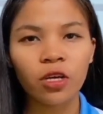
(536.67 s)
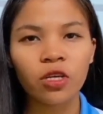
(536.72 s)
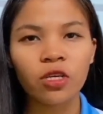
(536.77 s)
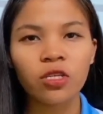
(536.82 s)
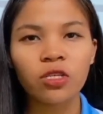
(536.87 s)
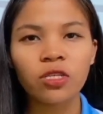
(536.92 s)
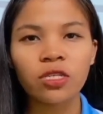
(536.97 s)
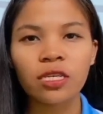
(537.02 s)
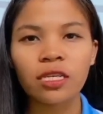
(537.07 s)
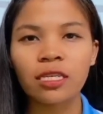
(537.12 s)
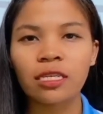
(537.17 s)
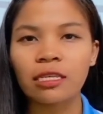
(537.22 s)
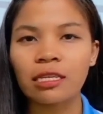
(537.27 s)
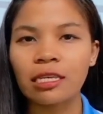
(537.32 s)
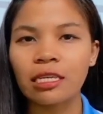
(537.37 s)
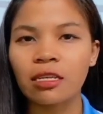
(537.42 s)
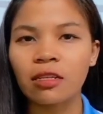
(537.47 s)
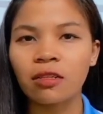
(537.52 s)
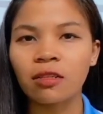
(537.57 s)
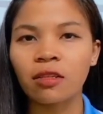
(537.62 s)
using
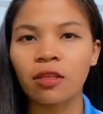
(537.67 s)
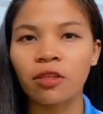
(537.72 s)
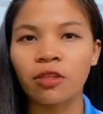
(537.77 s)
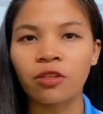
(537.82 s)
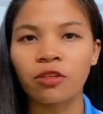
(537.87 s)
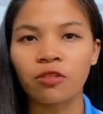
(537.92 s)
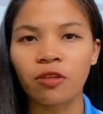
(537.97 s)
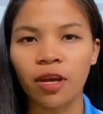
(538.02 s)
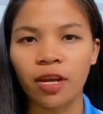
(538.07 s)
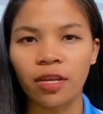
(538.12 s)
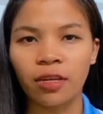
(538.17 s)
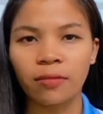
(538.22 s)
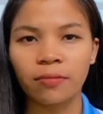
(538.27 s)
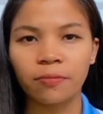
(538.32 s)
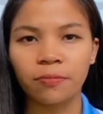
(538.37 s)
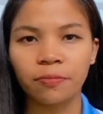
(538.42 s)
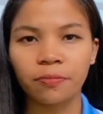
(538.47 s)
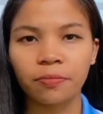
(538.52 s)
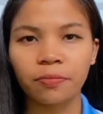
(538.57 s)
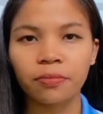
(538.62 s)
needle and thread.
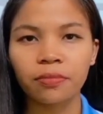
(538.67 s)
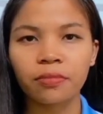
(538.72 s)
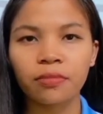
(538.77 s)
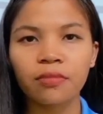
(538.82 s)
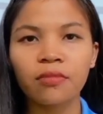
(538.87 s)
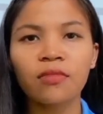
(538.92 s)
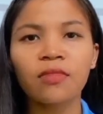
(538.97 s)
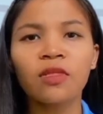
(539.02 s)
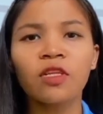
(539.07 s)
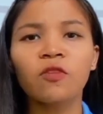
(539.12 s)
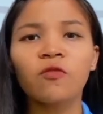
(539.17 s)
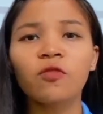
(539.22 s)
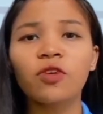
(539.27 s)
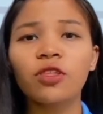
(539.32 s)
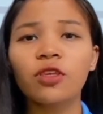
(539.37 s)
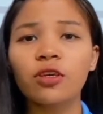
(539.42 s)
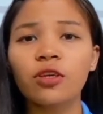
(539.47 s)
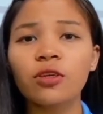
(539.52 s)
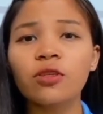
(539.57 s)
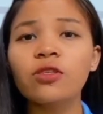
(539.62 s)
With the
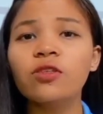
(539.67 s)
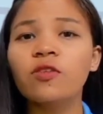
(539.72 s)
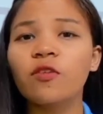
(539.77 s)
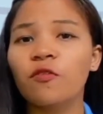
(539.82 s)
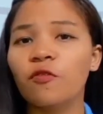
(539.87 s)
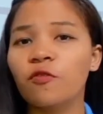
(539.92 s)
use of